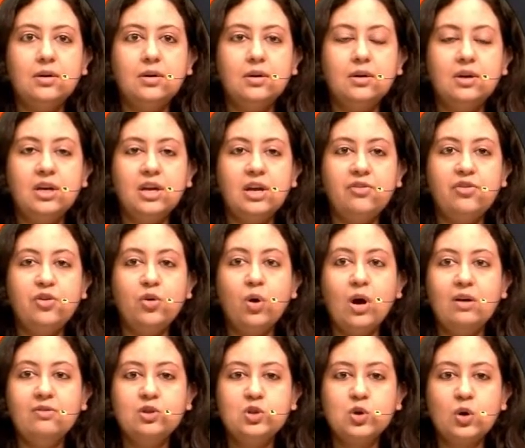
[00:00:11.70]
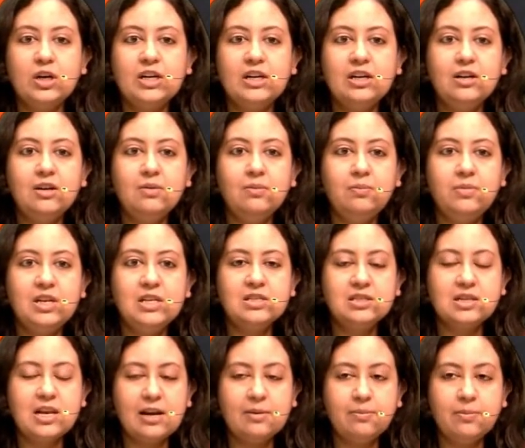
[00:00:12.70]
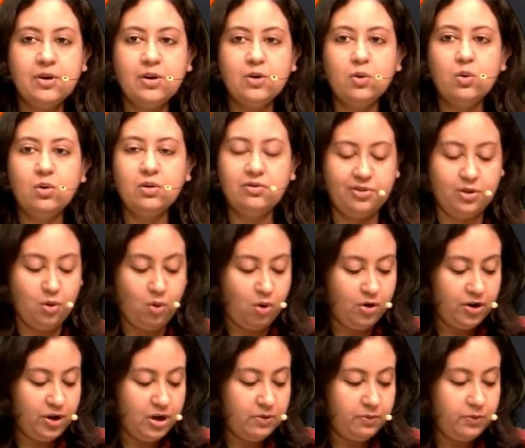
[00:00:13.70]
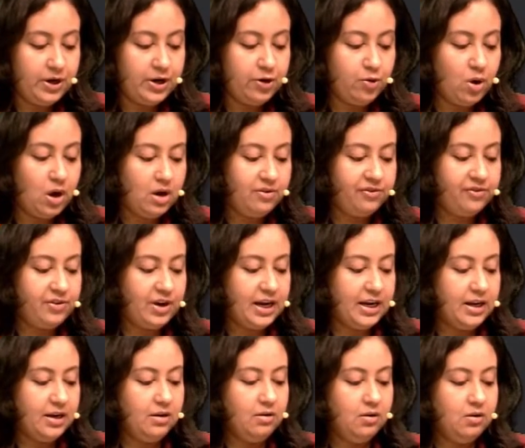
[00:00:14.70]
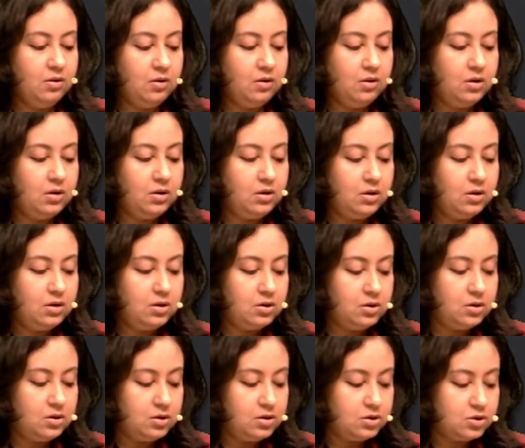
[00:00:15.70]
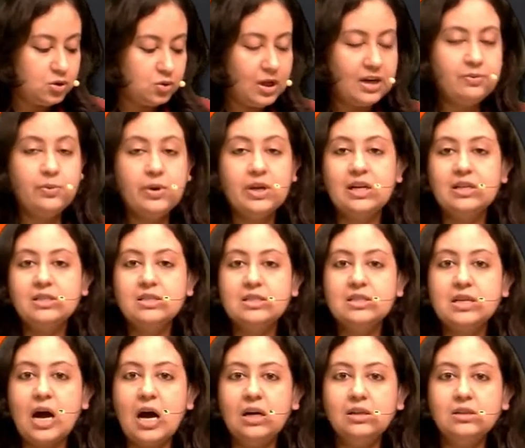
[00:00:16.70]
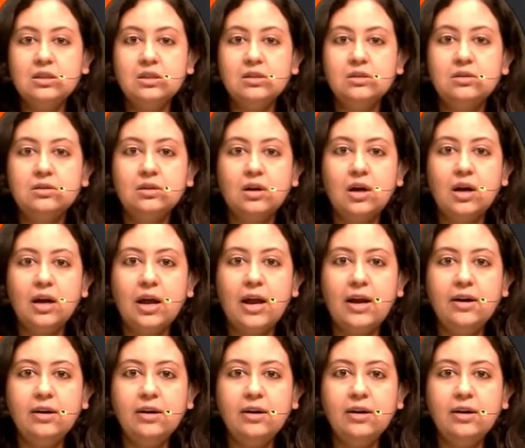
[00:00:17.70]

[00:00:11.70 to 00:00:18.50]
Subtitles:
If you have joined in, please let me know if the audio and video are fine so that we can start ahead.